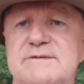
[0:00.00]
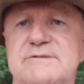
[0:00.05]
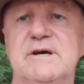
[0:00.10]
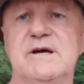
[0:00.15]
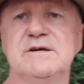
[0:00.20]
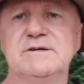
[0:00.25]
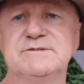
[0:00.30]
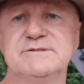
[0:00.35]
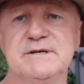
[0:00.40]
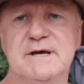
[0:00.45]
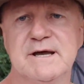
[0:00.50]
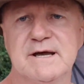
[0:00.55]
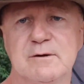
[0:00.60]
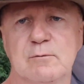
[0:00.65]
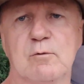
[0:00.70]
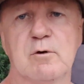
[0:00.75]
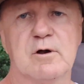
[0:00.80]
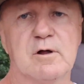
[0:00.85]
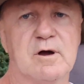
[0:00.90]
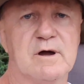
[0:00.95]
so you're seeing
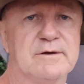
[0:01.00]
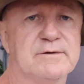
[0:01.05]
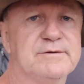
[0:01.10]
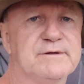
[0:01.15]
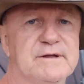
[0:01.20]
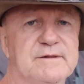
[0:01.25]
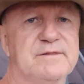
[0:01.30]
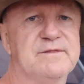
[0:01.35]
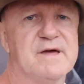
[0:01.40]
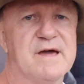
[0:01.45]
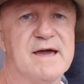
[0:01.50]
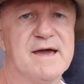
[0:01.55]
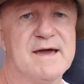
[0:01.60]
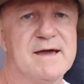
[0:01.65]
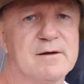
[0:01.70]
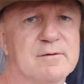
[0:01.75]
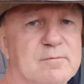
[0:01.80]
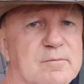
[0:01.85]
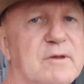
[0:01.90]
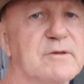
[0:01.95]
what I did
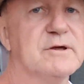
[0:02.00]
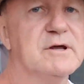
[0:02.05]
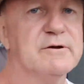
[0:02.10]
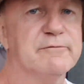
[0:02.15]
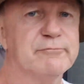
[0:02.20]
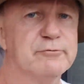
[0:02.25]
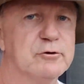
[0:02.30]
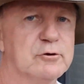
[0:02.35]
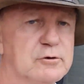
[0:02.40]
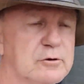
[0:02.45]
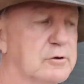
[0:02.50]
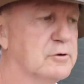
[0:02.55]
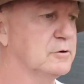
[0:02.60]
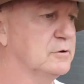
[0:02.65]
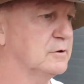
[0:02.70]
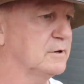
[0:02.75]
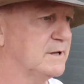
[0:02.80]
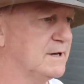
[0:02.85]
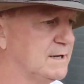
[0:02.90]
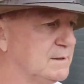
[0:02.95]
there. Did a few
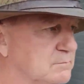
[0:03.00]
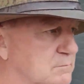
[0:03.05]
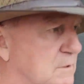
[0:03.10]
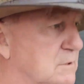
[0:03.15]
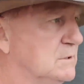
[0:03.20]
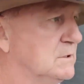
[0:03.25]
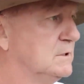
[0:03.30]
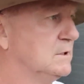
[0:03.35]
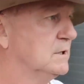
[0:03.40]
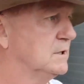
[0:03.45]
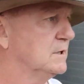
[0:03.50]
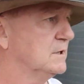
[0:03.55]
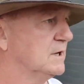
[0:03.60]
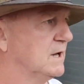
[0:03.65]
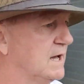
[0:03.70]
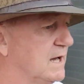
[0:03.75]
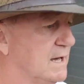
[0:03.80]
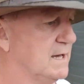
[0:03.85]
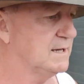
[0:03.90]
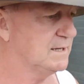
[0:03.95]
little
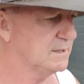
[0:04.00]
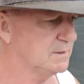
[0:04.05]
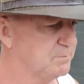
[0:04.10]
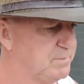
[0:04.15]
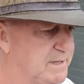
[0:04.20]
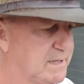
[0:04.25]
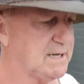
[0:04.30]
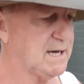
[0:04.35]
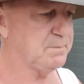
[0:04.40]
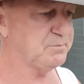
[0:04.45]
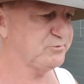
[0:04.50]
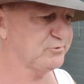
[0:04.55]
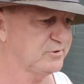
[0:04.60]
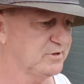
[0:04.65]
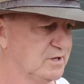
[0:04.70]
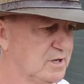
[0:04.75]
pickups.